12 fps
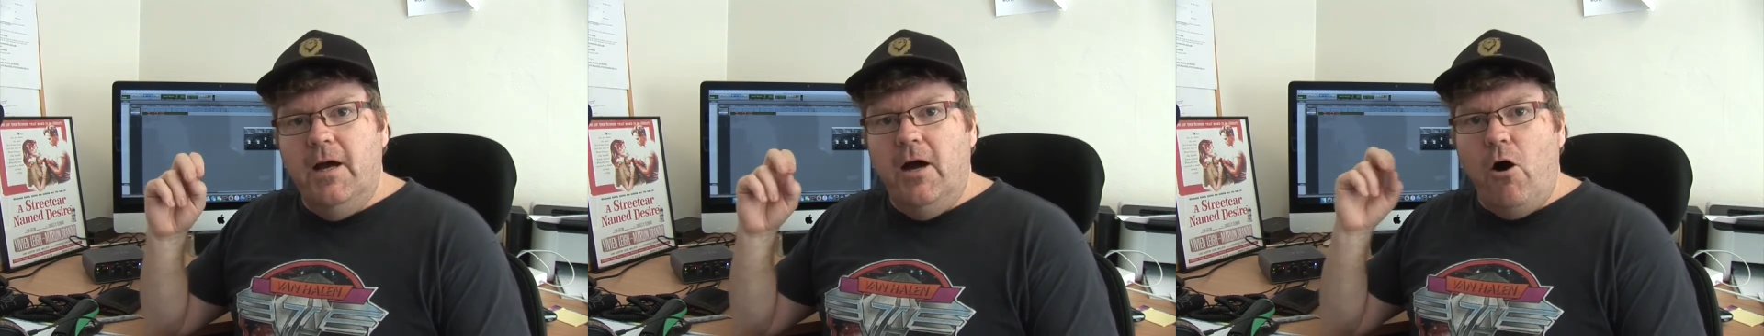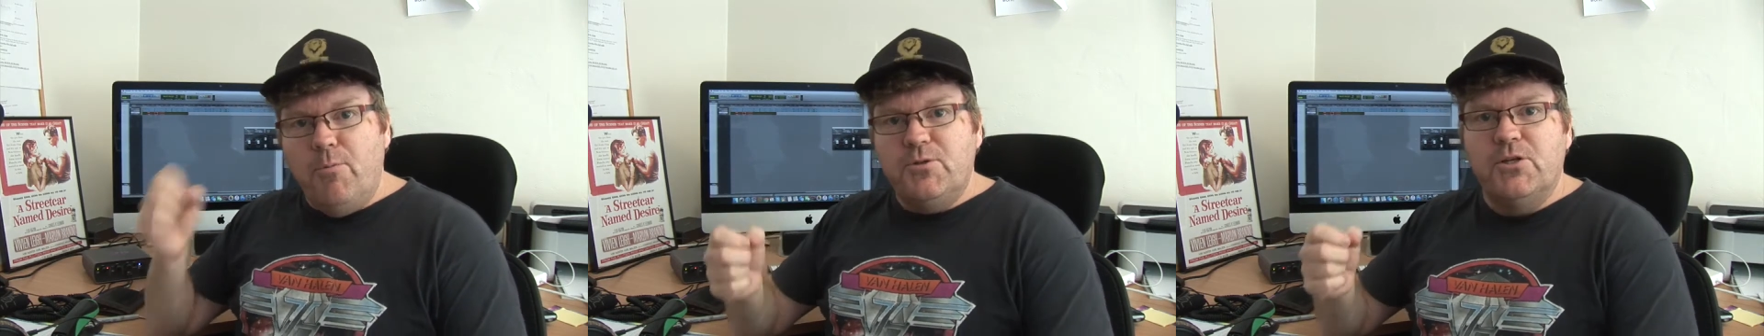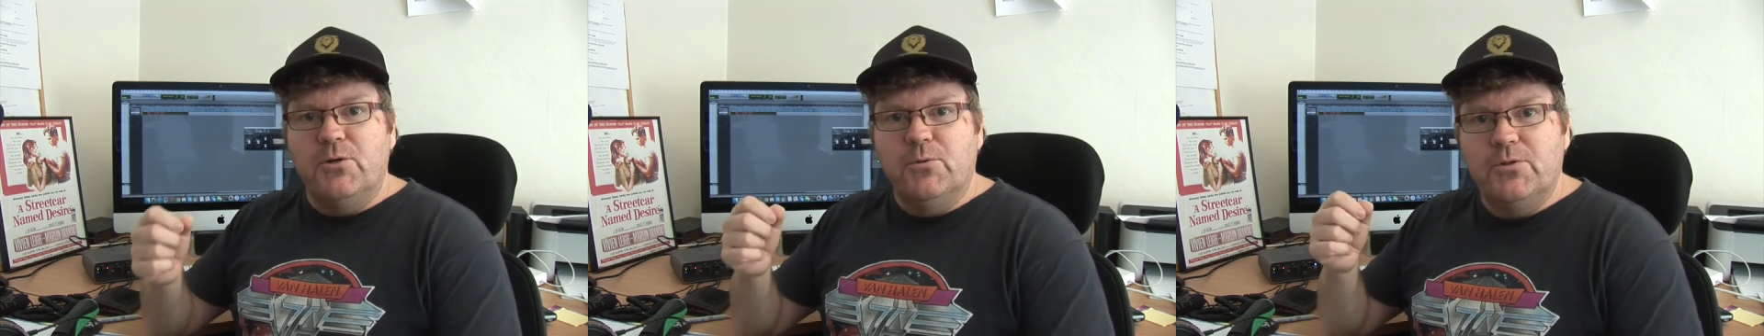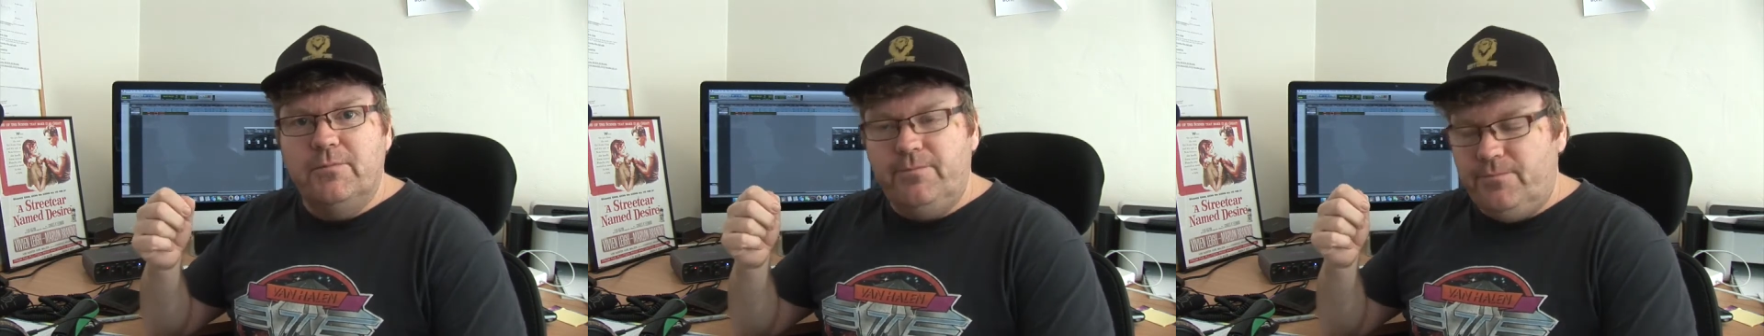
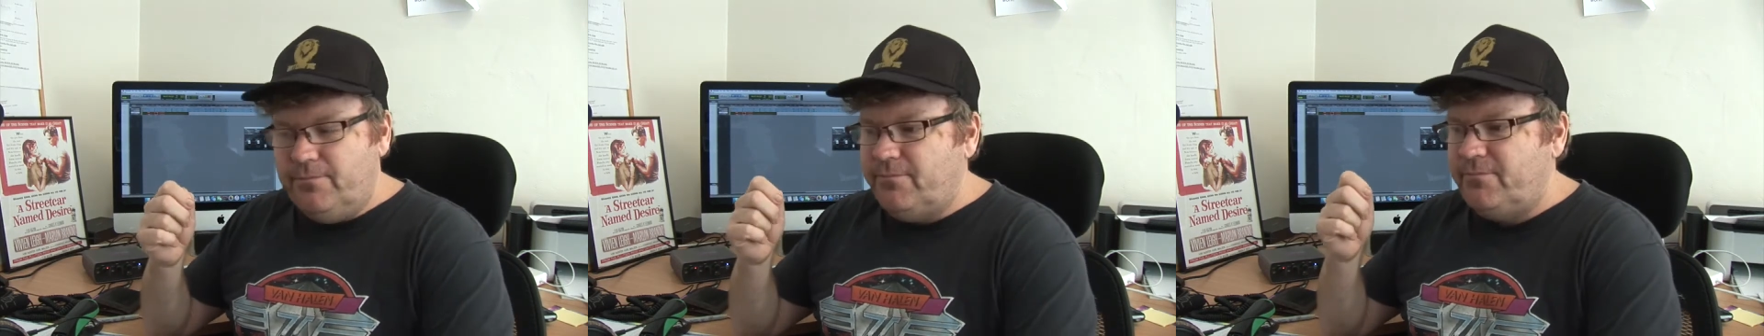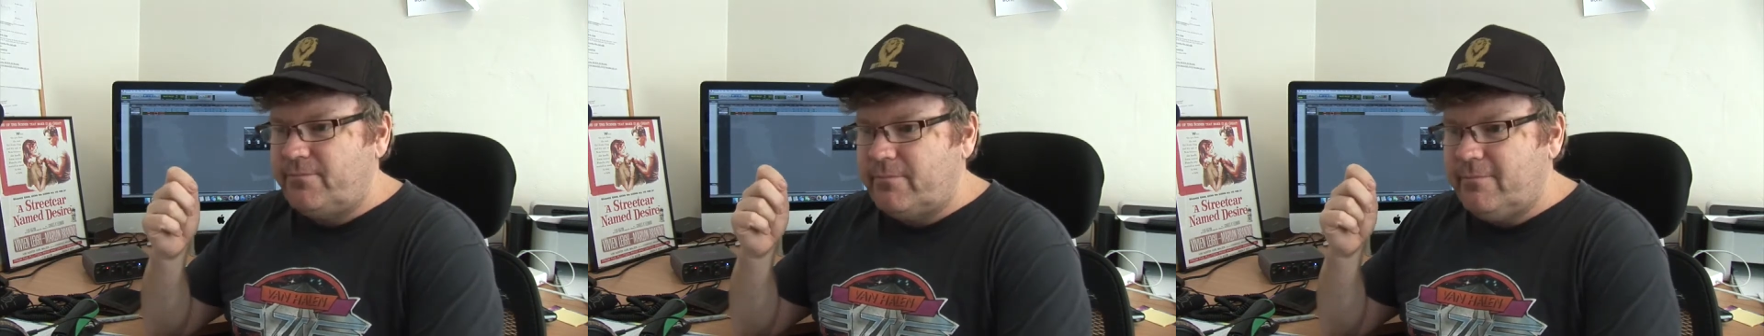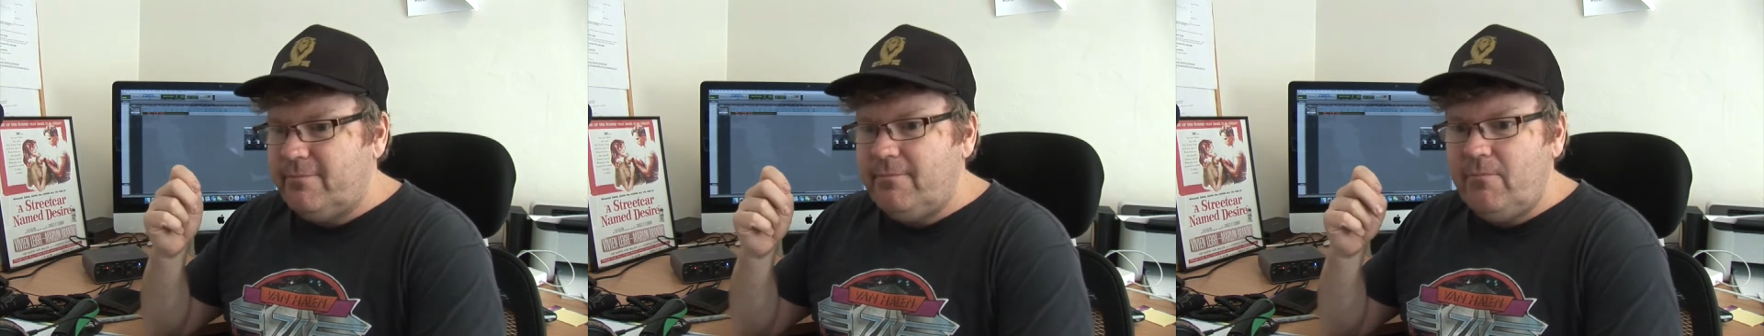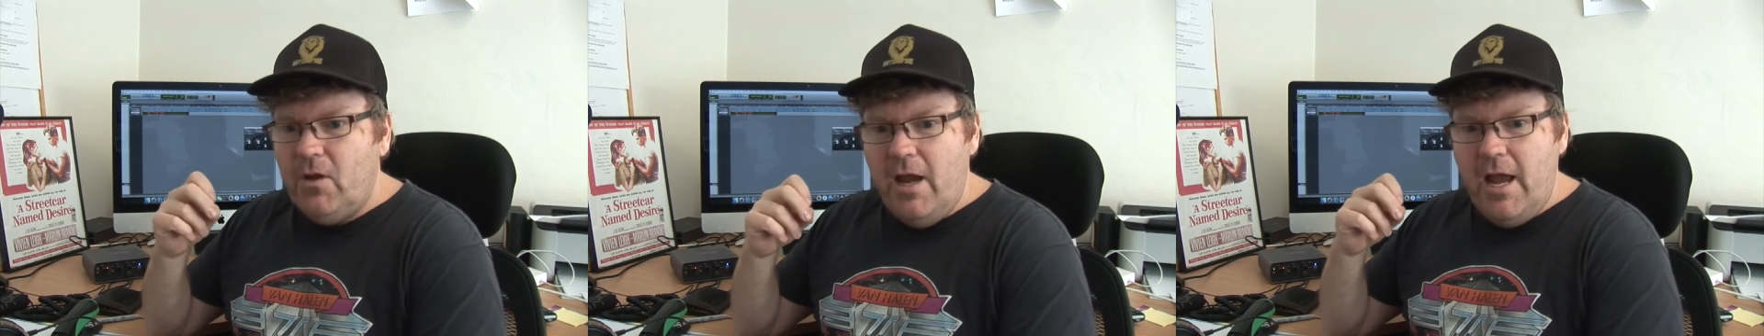obstacles.
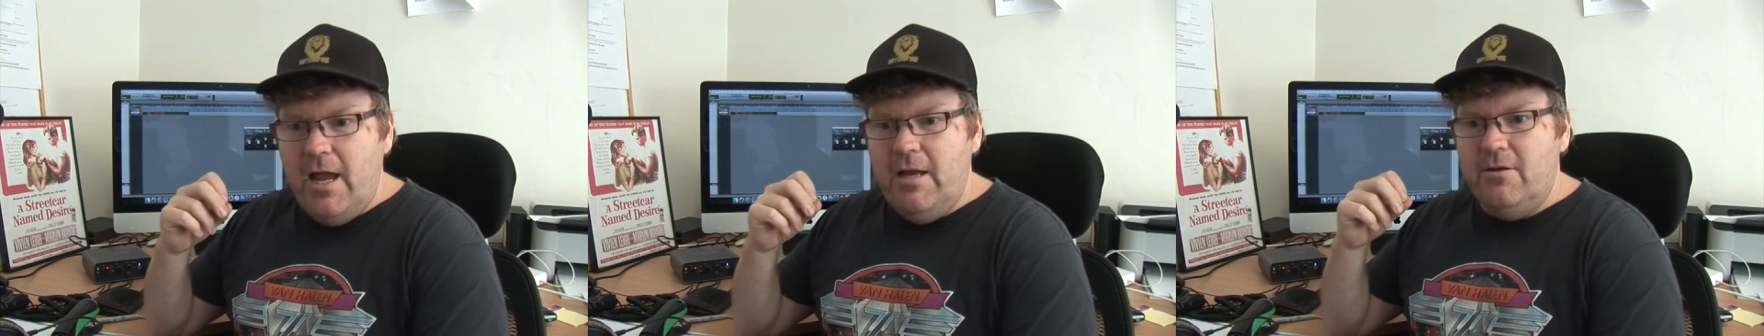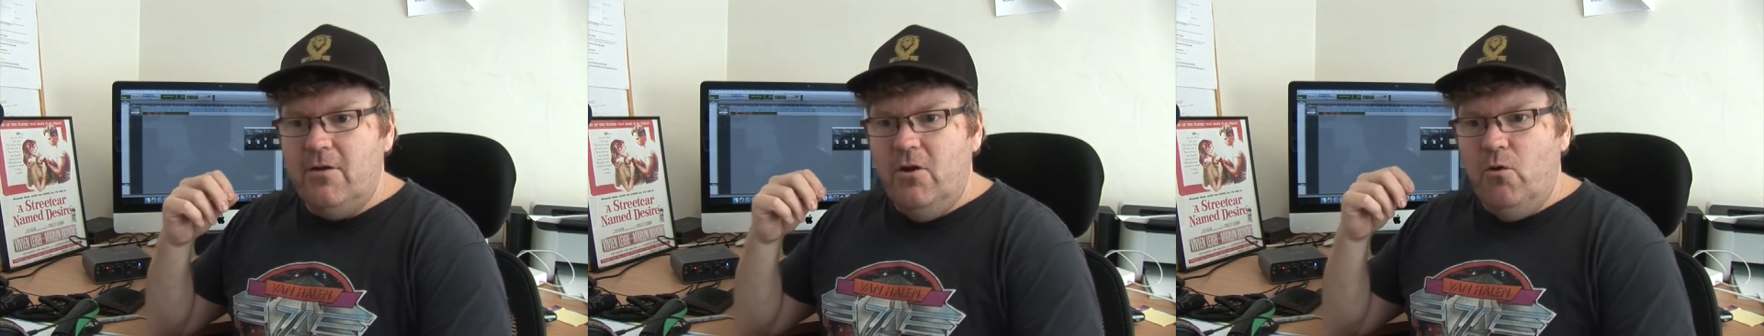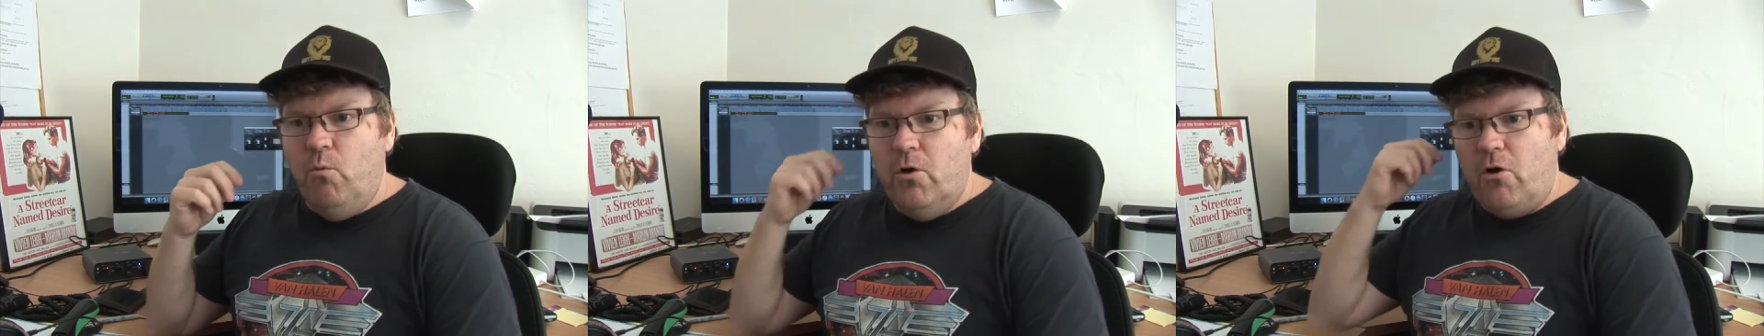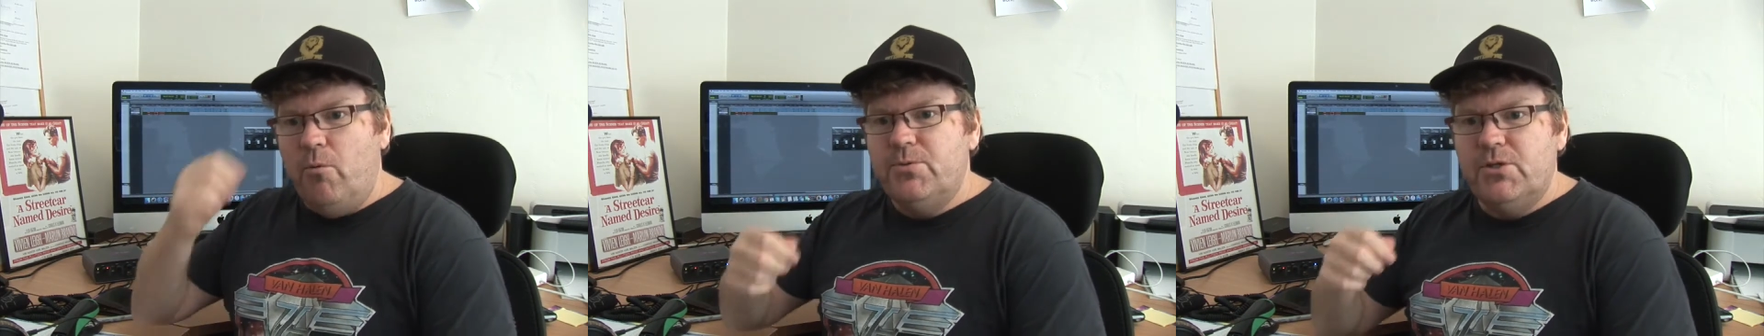And
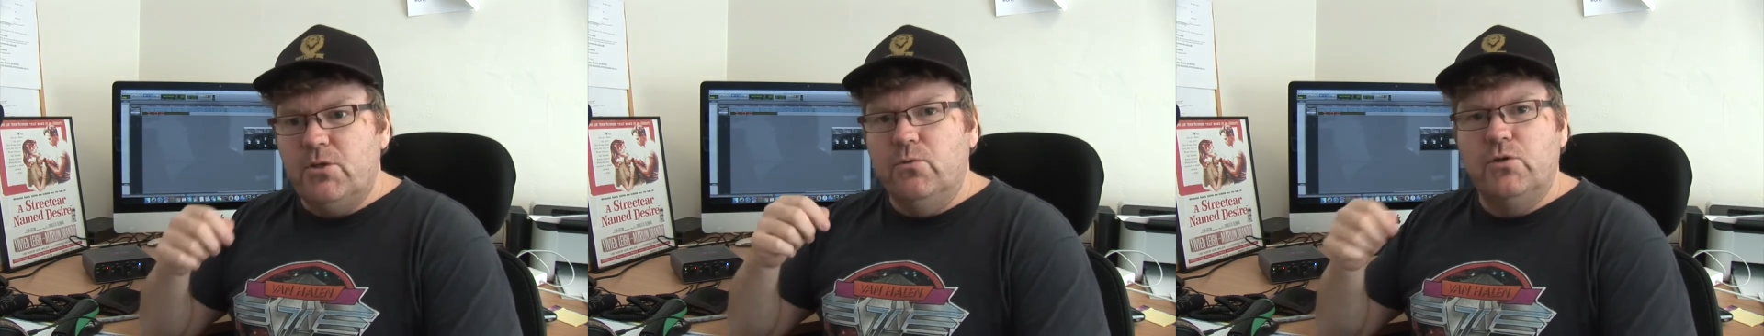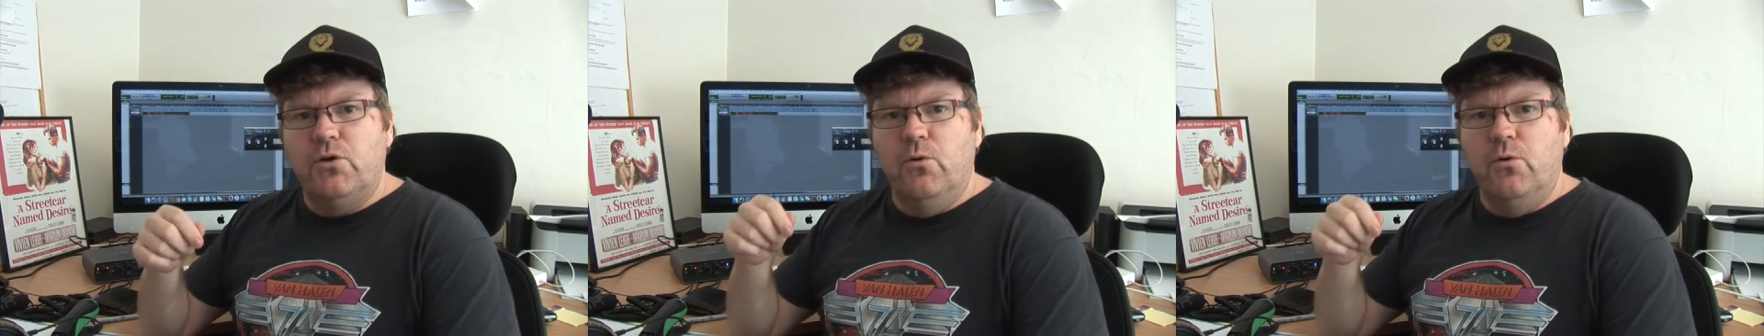what obstacles